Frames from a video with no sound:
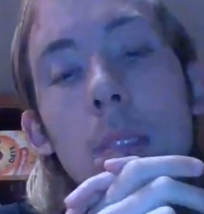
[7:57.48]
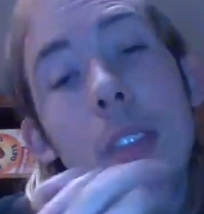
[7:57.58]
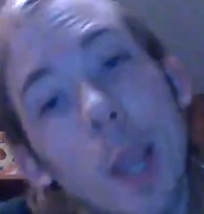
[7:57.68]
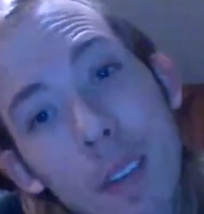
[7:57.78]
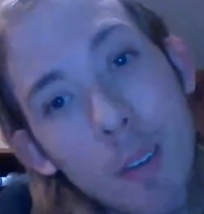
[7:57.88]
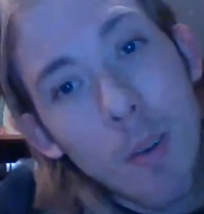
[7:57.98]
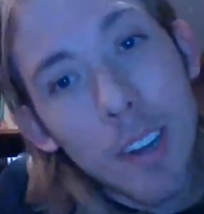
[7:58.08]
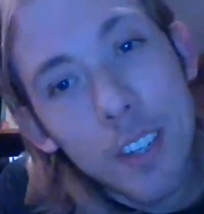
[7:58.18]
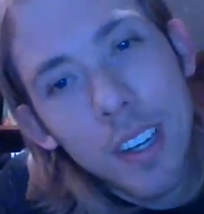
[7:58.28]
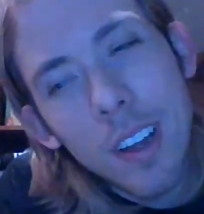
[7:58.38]
Thank you for
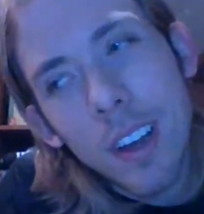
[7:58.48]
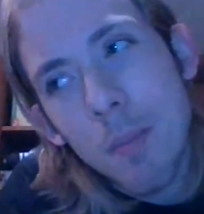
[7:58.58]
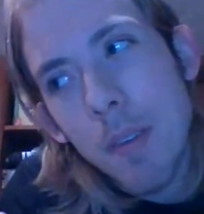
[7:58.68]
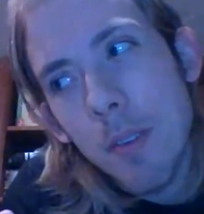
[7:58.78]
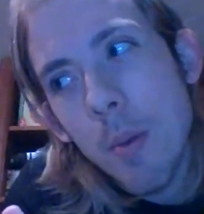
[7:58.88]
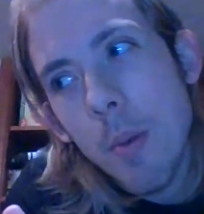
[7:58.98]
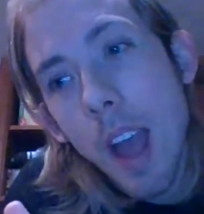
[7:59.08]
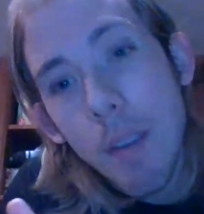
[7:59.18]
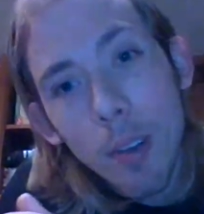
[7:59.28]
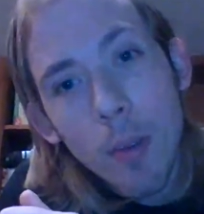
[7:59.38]
watching. If you
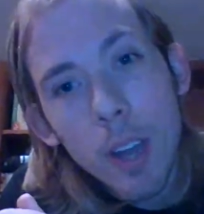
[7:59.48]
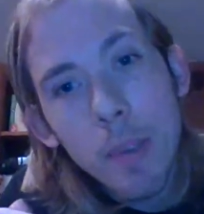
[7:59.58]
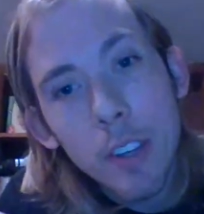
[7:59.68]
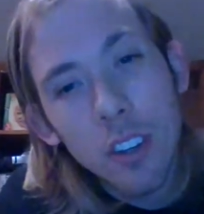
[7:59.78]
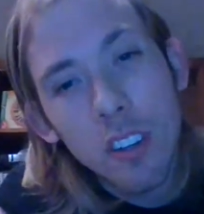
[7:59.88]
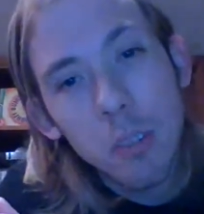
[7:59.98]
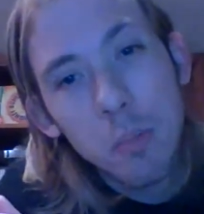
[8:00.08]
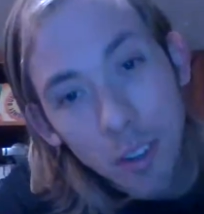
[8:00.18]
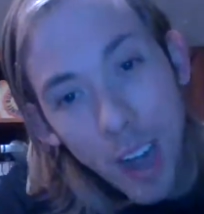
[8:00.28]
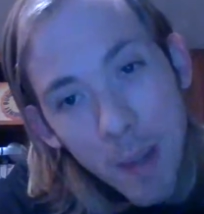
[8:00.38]
haven't already, make sure to
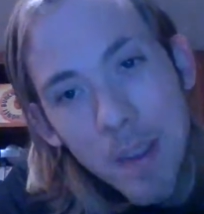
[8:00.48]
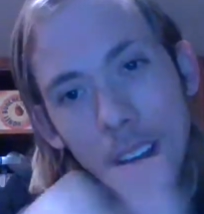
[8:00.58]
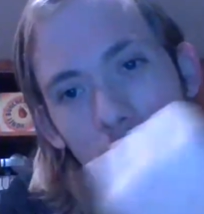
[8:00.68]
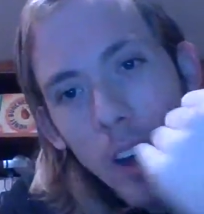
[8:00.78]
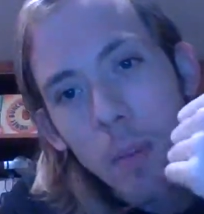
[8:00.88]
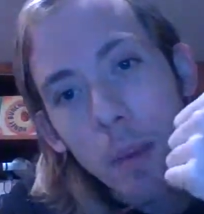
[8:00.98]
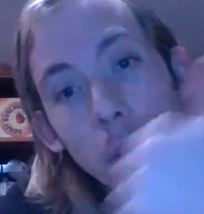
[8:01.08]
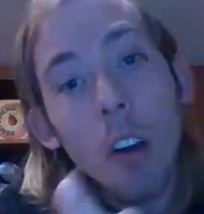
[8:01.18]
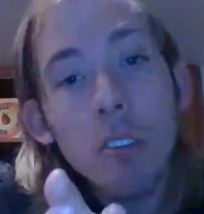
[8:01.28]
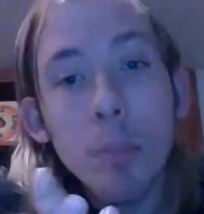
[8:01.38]
subscribe, and
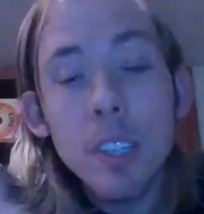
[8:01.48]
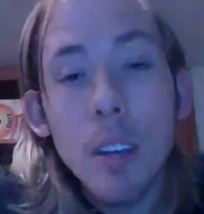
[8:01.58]
also put